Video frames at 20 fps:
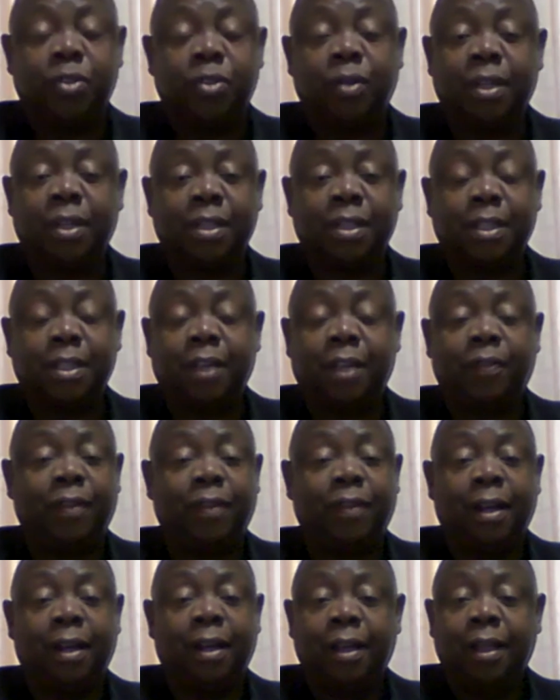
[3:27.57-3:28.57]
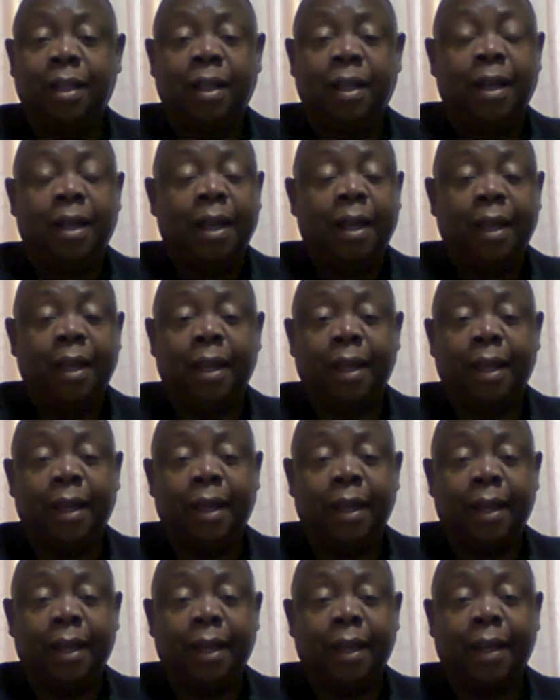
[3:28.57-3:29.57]
gonna suffer
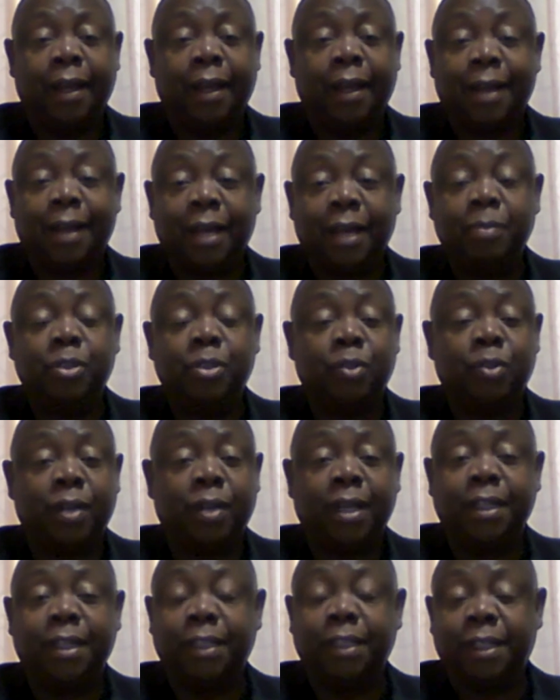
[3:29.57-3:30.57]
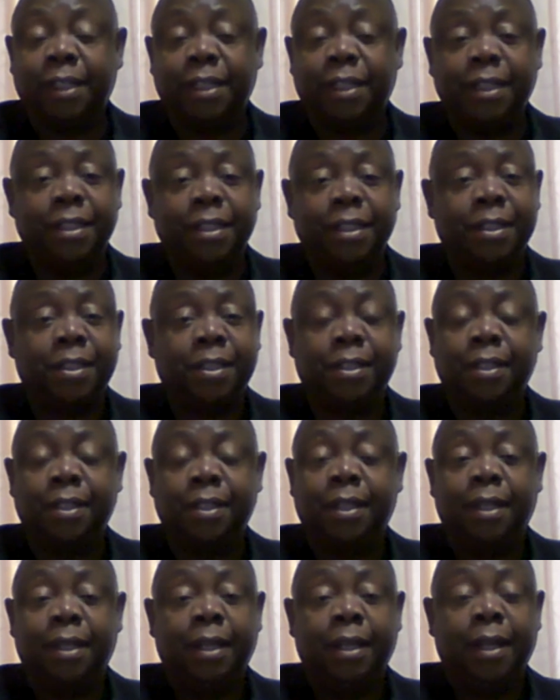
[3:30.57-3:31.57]
uh, crime is going to increase.
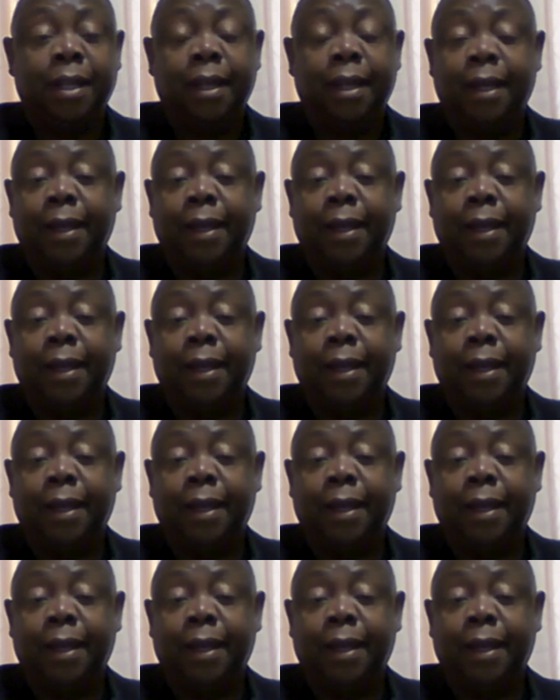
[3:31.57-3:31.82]
A uh,